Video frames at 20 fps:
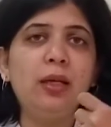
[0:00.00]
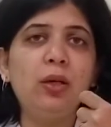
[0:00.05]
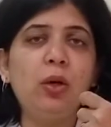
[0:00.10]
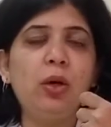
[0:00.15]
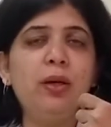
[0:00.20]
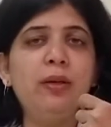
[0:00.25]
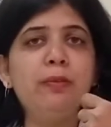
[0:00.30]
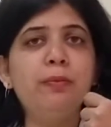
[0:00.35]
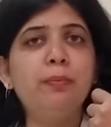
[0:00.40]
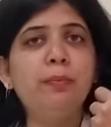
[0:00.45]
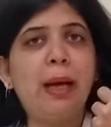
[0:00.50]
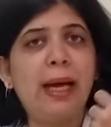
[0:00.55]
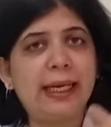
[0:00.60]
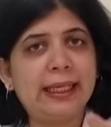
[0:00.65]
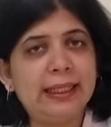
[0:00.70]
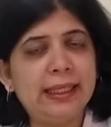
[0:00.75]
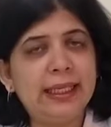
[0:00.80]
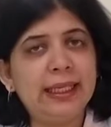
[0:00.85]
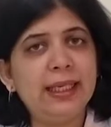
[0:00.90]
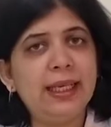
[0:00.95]
are a lot of
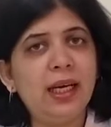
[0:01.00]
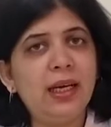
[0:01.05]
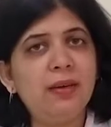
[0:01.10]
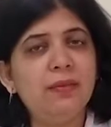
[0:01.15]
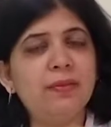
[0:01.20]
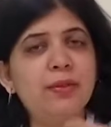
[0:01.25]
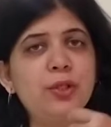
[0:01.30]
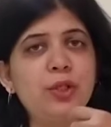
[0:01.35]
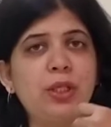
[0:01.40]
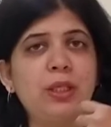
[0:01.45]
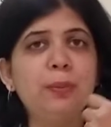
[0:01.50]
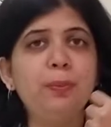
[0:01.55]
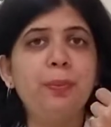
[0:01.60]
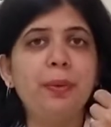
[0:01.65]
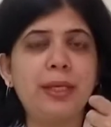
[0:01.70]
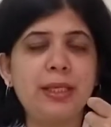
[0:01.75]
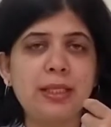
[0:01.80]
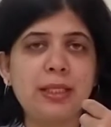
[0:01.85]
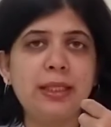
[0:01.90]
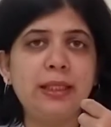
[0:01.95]
bacteria which are
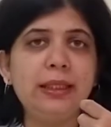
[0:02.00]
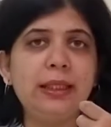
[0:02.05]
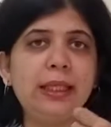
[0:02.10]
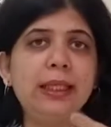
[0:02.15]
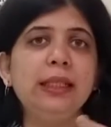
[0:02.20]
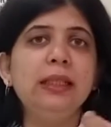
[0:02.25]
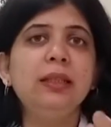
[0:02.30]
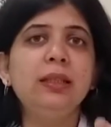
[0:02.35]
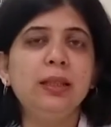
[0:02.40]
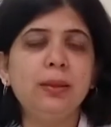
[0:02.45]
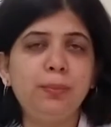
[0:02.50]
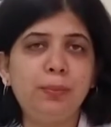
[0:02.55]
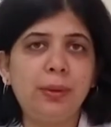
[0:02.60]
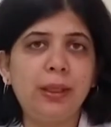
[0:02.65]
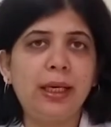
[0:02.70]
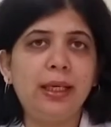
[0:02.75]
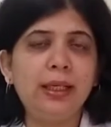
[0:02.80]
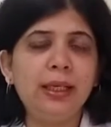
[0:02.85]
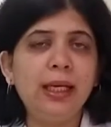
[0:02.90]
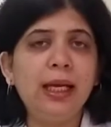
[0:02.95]
present in the
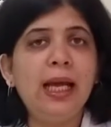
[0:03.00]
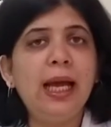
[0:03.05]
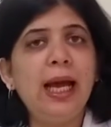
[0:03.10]
blood,